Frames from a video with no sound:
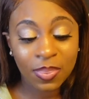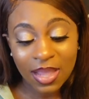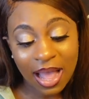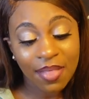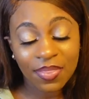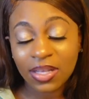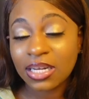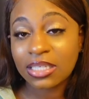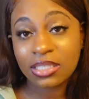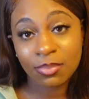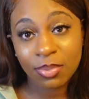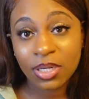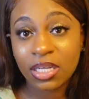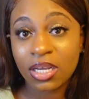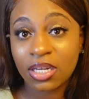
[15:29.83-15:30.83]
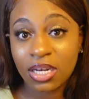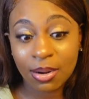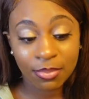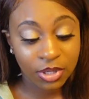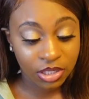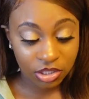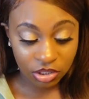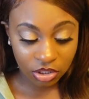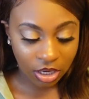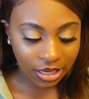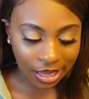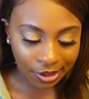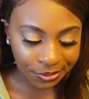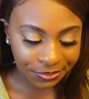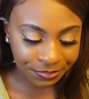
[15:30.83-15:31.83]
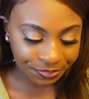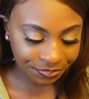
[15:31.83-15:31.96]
I think that's a pretty good number to start out.